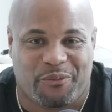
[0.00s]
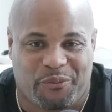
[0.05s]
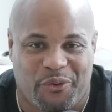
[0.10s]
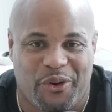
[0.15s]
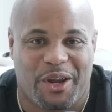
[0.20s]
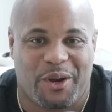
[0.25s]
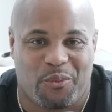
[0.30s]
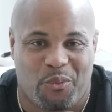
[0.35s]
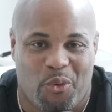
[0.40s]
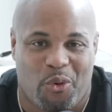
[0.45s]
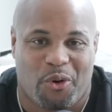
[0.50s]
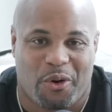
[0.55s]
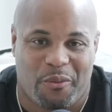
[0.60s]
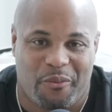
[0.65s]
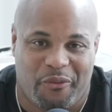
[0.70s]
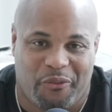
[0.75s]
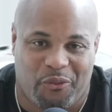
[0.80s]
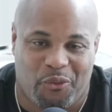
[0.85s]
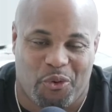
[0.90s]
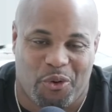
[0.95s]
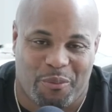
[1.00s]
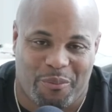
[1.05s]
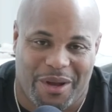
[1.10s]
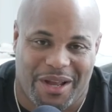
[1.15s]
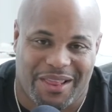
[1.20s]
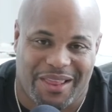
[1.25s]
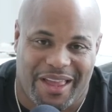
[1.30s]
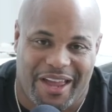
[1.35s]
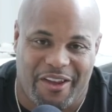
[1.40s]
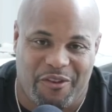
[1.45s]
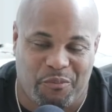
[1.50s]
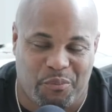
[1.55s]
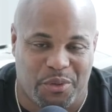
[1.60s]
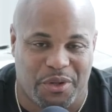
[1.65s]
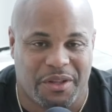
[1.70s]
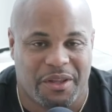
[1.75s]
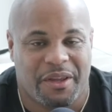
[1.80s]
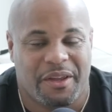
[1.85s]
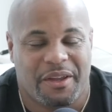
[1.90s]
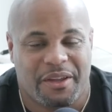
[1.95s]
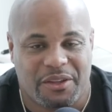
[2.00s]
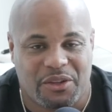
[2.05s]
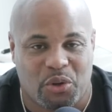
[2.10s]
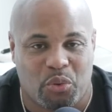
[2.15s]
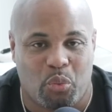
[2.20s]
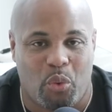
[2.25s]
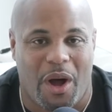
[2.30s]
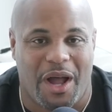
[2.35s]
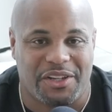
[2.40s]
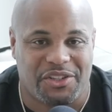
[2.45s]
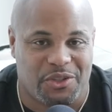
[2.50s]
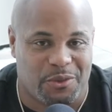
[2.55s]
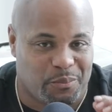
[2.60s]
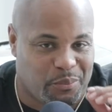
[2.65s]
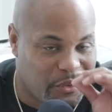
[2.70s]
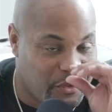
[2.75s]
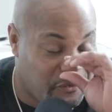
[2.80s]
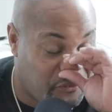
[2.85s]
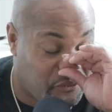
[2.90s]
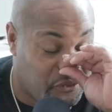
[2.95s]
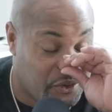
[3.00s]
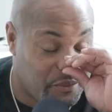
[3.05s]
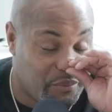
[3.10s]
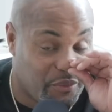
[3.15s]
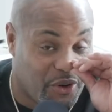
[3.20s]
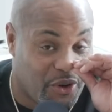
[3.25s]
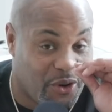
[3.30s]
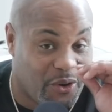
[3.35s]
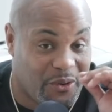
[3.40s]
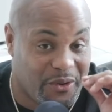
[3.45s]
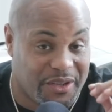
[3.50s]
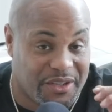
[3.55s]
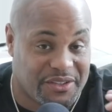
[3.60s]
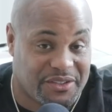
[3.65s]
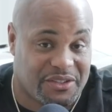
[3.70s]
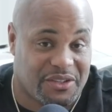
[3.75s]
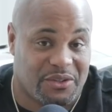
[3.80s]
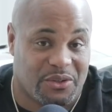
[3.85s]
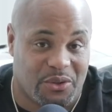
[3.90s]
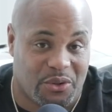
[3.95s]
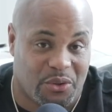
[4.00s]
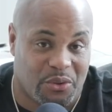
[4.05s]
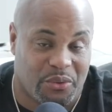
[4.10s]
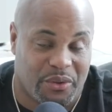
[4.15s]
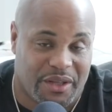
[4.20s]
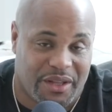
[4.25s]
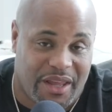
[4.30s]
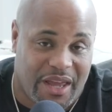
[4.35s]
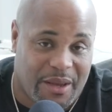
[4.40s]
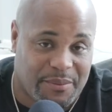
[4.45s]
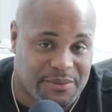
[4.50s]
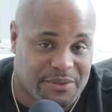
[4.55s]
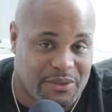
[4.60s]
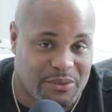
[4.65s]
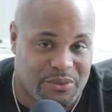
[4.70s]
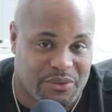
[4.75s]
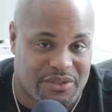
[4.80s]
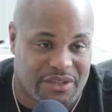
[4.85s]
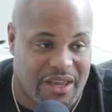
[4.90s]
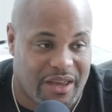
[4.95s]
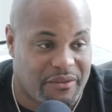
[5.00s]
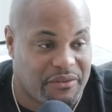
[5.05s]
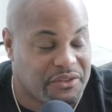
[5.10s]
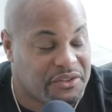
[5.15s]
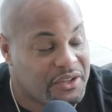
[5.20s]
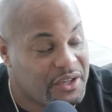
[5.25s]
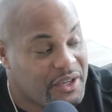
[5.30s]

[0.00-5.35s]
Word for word: Fred Warner before in my life, but to watch him play football is to know an absolute savage.